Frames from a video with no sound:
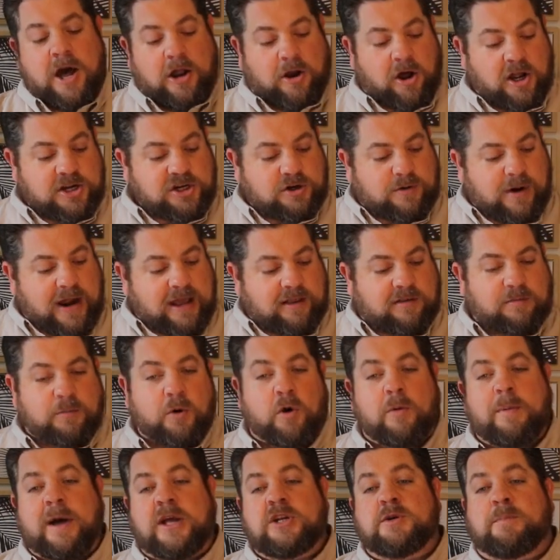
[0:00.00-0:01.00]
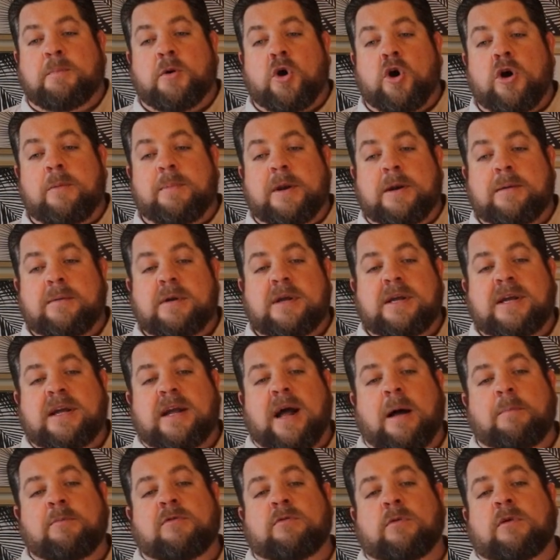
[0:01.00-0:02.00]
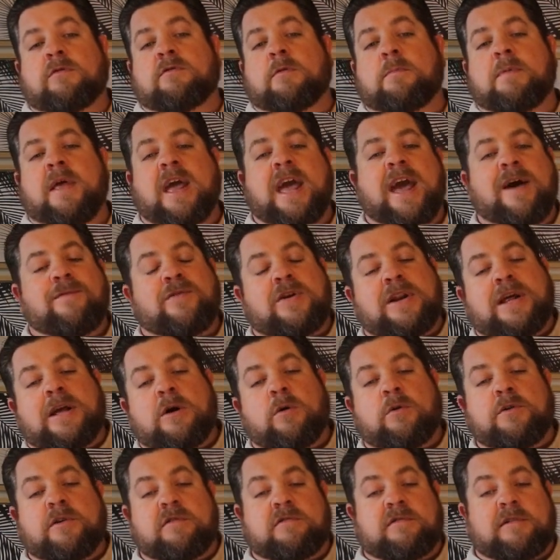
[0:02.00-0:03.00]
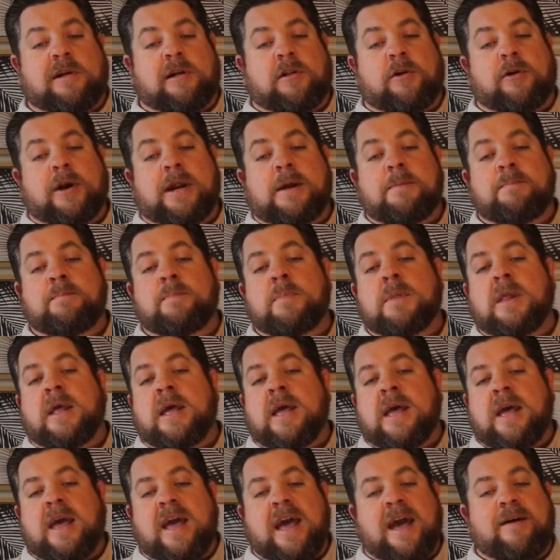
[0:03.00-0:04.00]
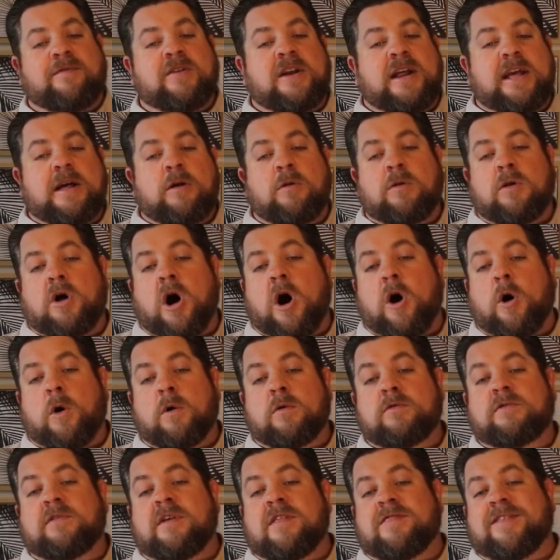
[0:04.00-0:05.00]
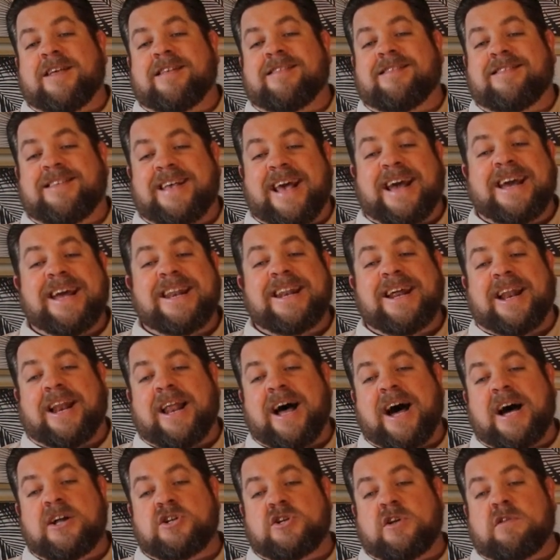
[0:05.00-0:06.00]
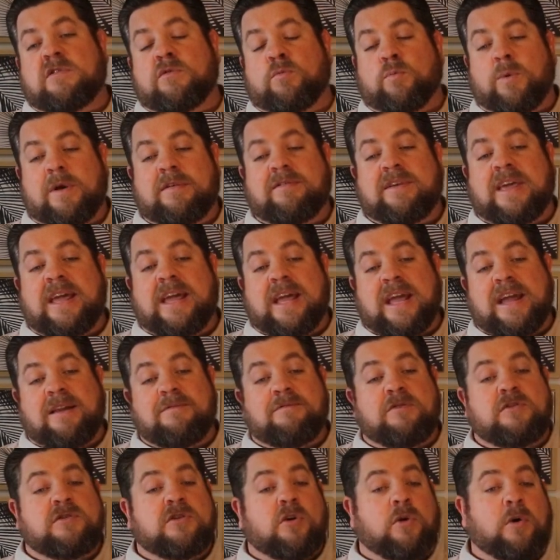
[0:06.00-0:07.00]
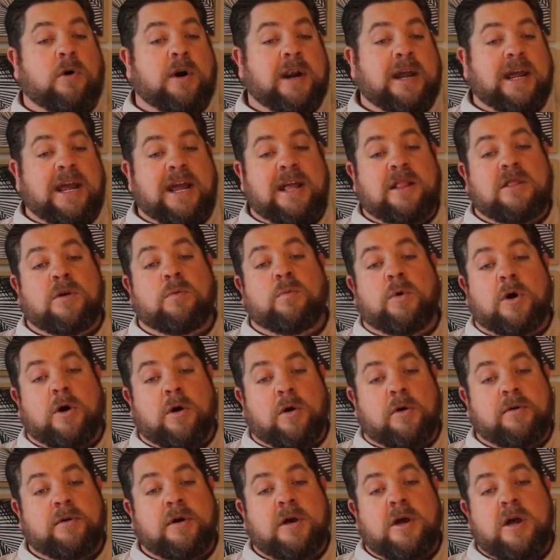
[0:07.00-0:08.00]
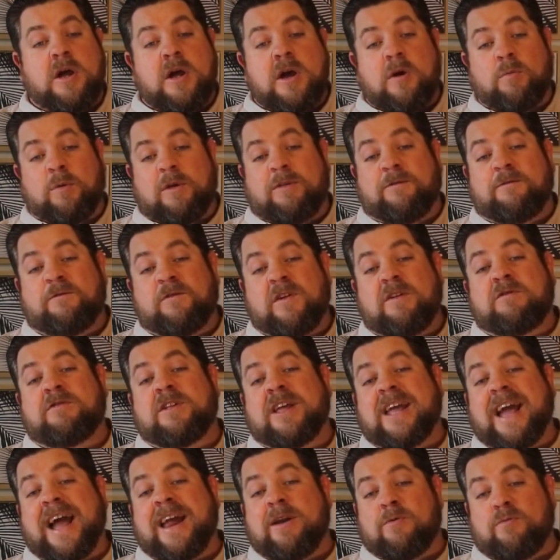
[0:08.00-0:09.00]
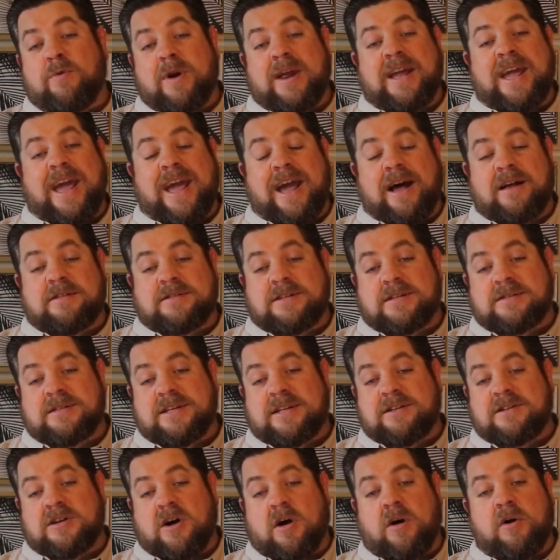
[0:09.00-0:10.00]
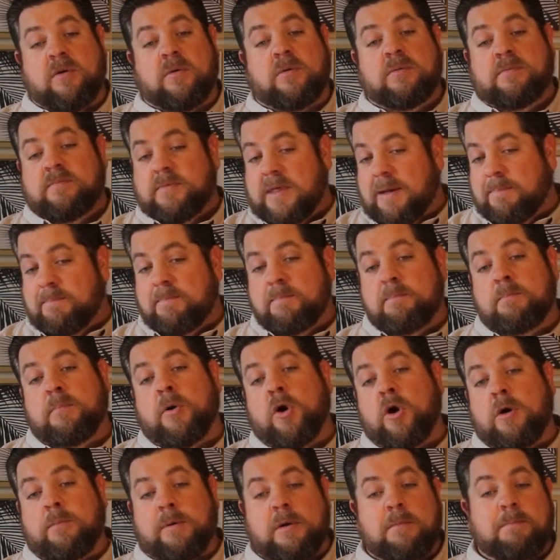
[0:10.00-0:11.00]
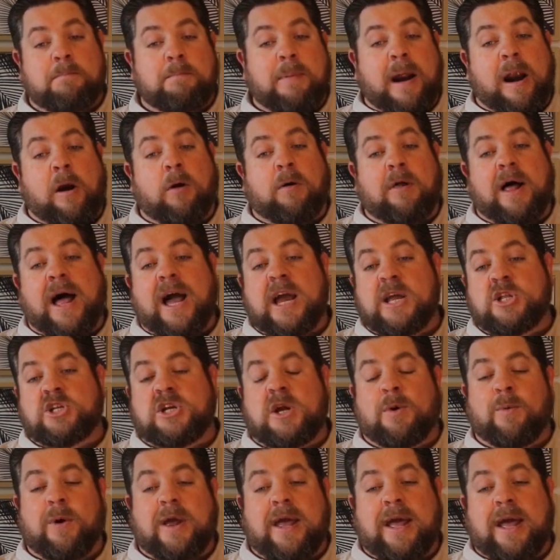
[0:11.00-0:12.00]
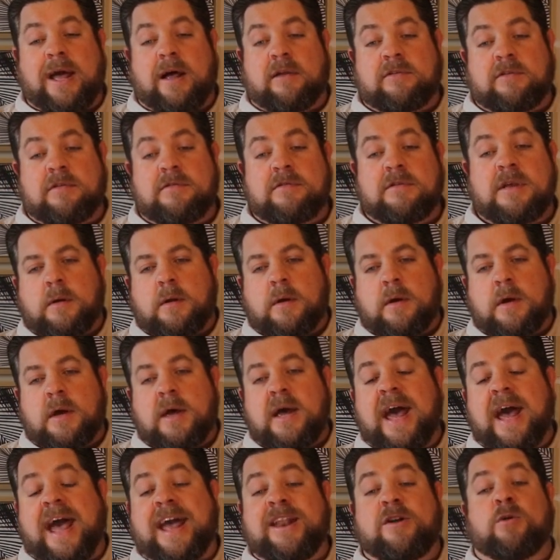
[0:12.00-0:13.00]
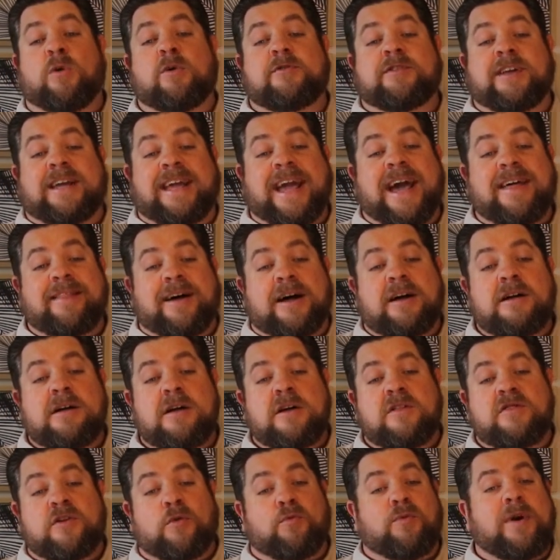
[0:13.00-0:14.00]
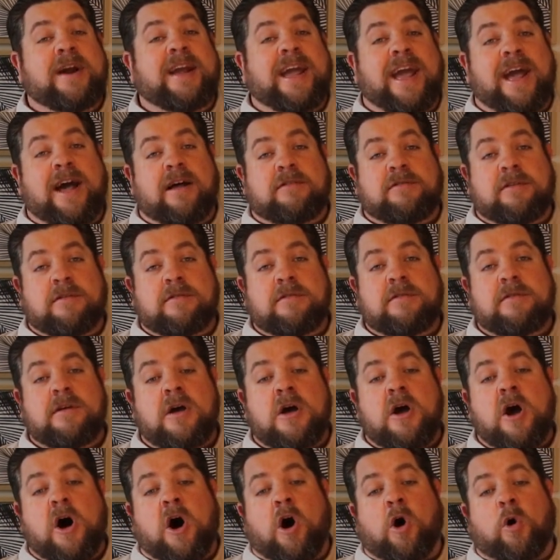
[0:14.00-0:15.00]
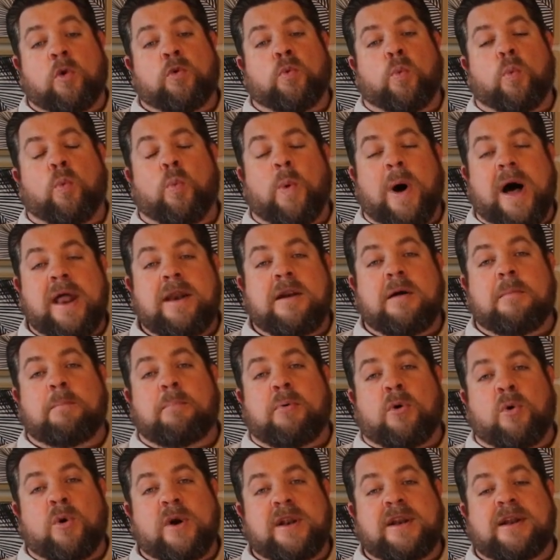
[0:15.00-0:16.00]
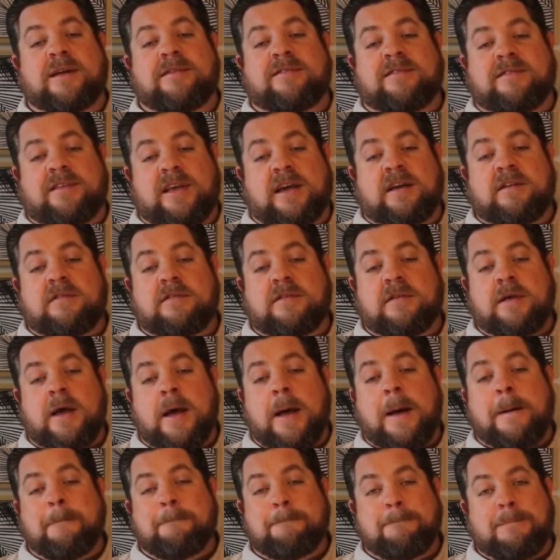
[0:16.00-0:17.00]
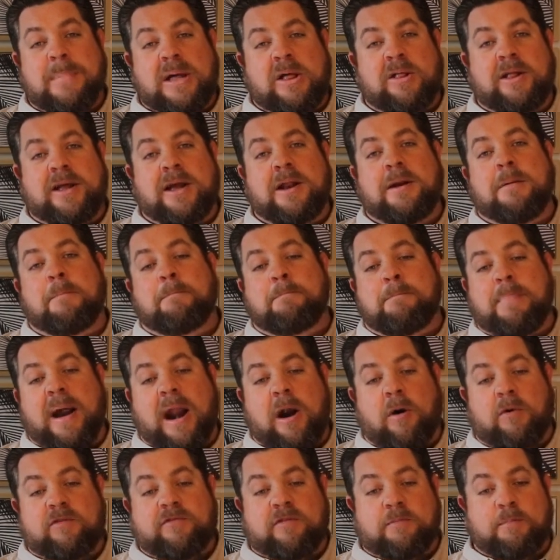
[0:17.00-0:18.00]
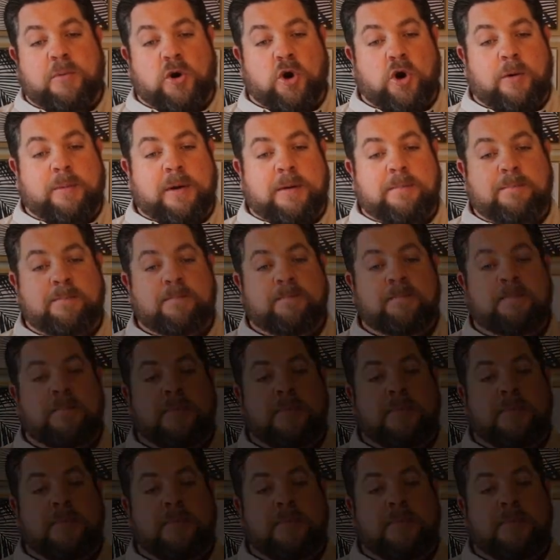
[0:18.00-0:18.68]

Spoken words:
Elijah Craig Small Batch bourbon comes to us from the Heaven Hill Distillery. Heaven Hill holds the second largest whiskey inventory in the world, with 58 rickhouses in total, the bourbon barrel aging warehouses. And altogether, the rickhouses hold 1.6 million barrels of bourbon.